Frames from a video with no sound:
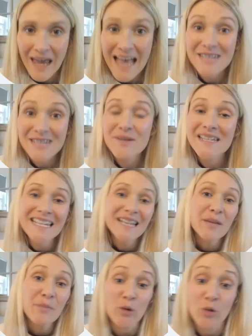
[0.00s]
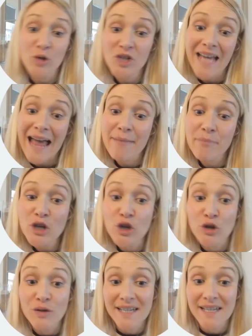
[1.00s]
So the SEAL approach can be
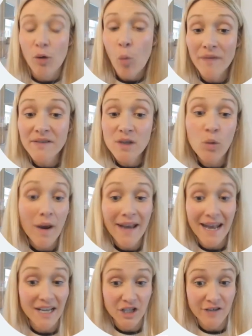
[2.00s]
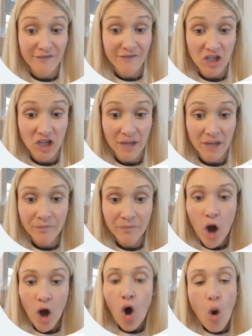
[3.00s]
used as a one-to-one intervention
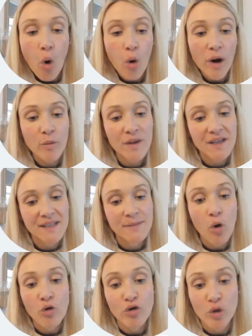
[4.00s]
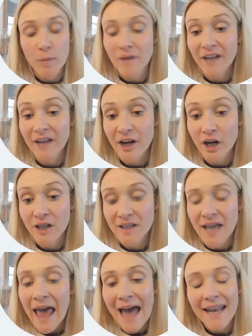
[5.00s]
or with a small group of learners.
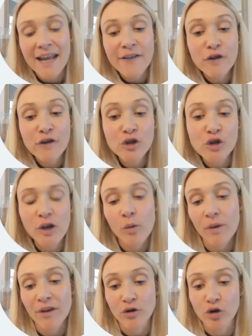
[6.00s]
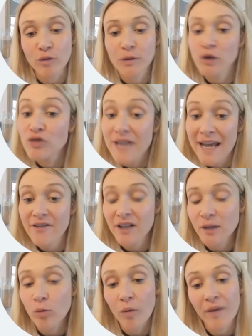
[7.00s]
And if you're doing it with a group, you definitely
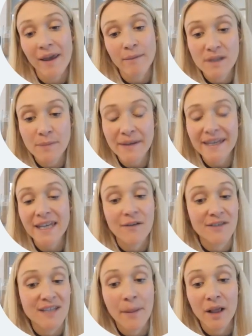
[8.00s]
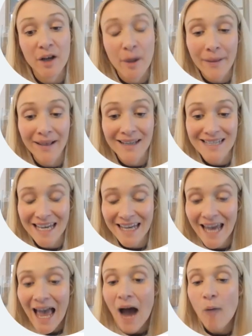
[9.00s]
want them to be of similar ability
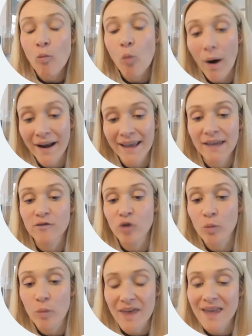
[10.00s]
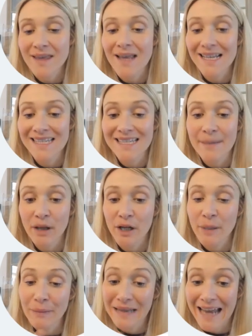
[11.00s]
and working from within a similar
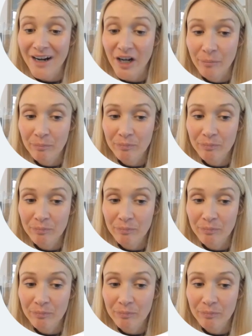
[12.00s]
planner.